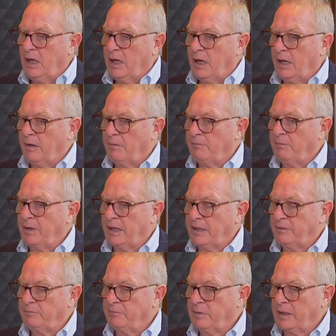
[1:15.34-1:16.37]

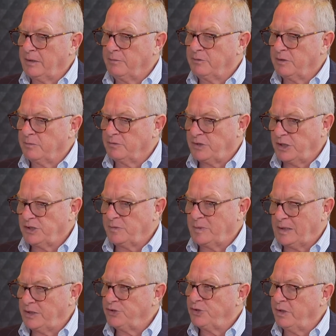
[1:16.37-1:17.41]
by some
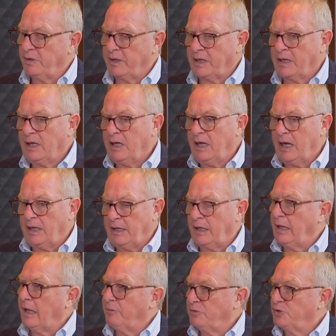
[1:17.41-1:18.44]
sensible engineering, and
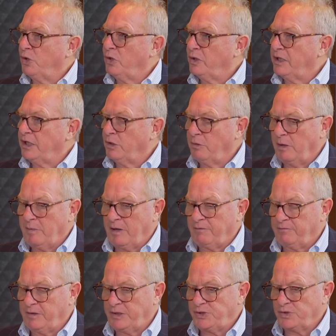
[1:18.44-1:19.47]
then that was all eaten away by
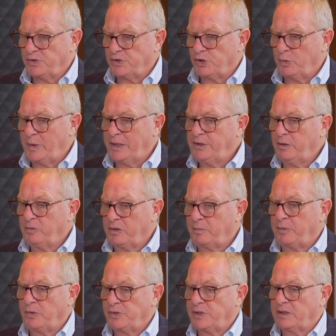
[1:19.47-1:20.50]
inflation. So we ended up with a
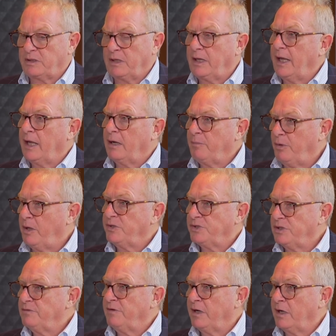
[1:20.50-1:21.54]
project that had a
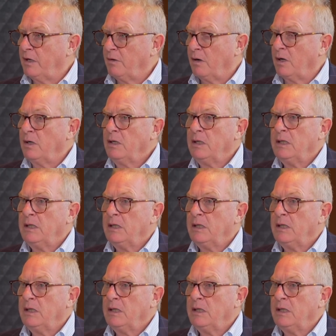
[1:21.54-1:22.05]
positive IRR